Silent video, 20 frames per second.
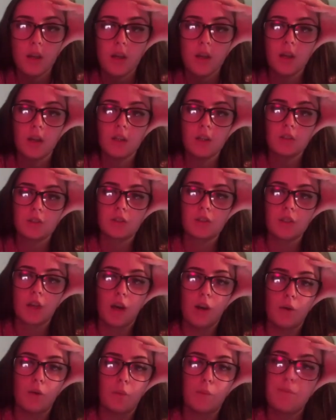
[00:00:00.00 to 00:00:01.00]

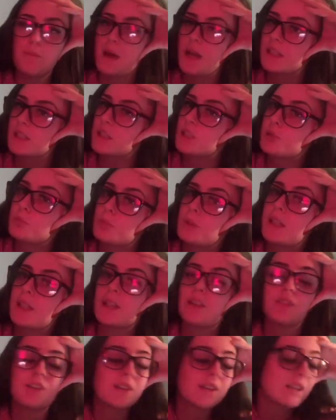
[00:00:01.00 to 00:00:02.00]
So message me
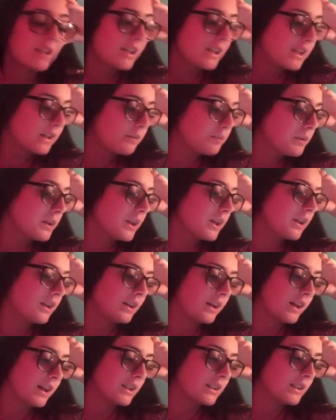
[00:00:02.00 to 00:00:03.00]
if you need me
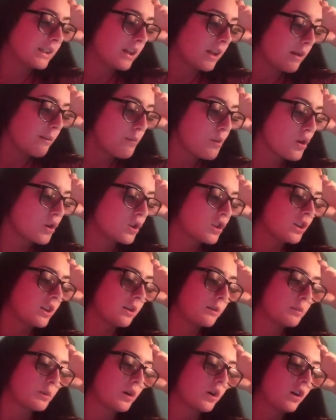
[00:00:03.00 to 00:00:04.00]
and keep pushing,
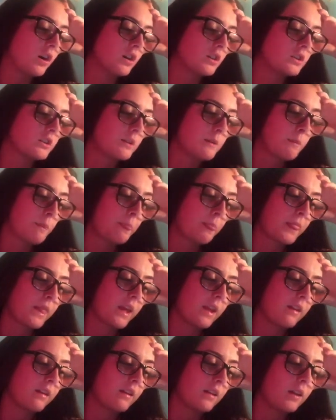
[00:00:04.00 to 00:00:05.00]
because
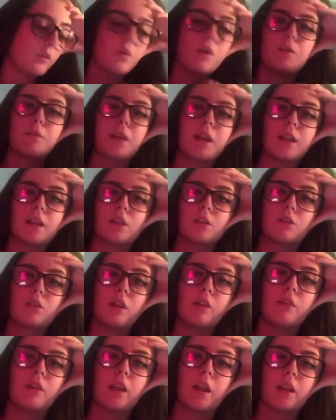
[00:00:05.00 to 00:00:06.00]
it won't be like this
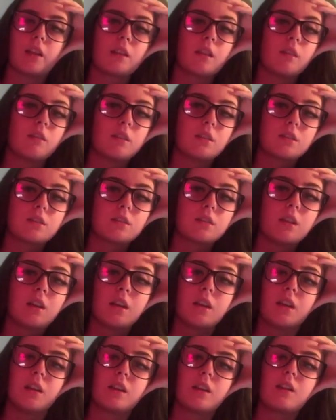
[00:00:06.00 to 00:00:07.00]
forever. Like, there is
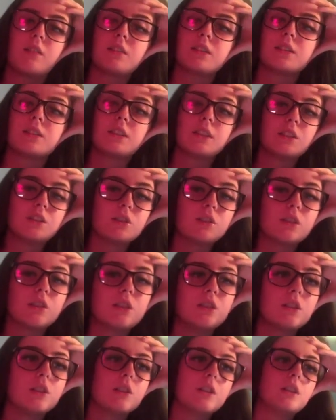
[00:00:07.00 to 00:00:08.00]
things you
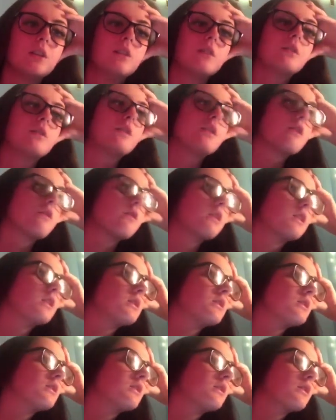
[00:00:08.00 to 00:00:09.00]
can do. There
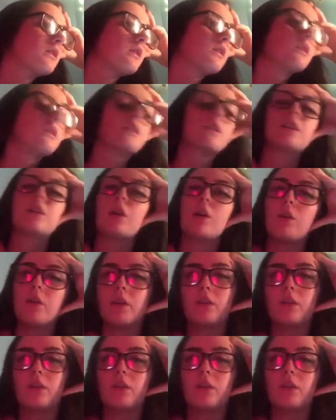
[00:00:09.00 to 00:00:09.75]
is, you know, if you